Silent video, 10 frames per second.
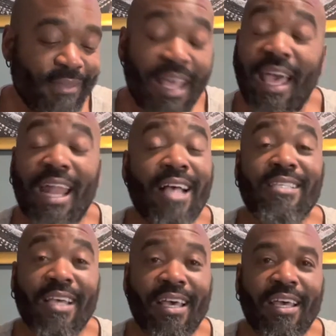And I
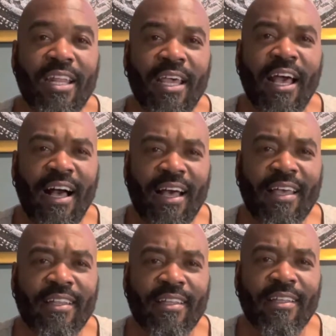said,
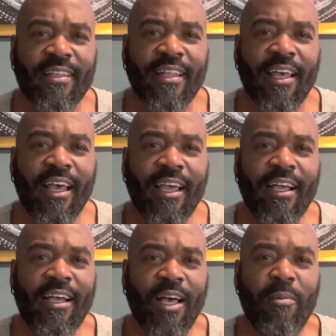Aunt,
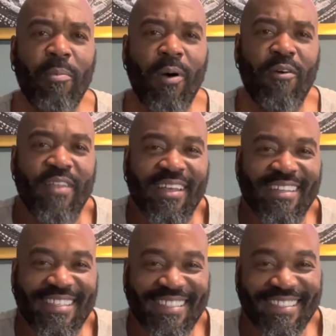come up off
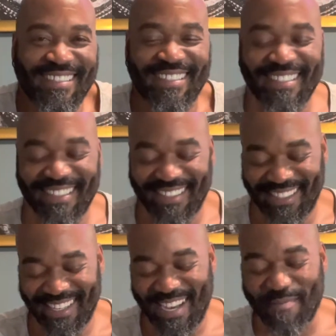
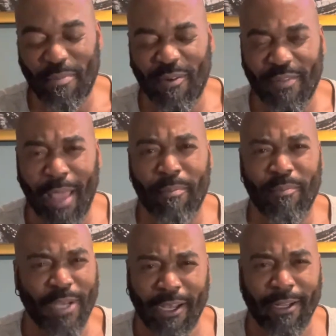that
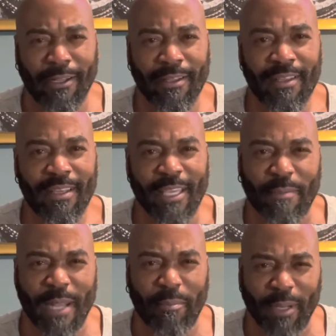cutting. Give me
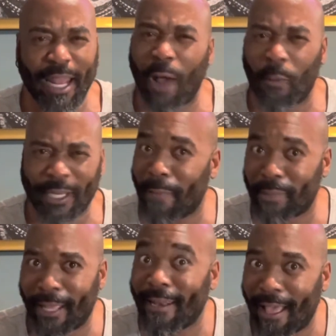that plant. I want that
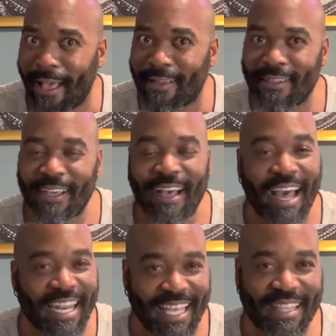plant now. I
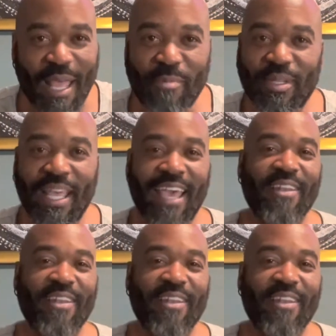need that plant.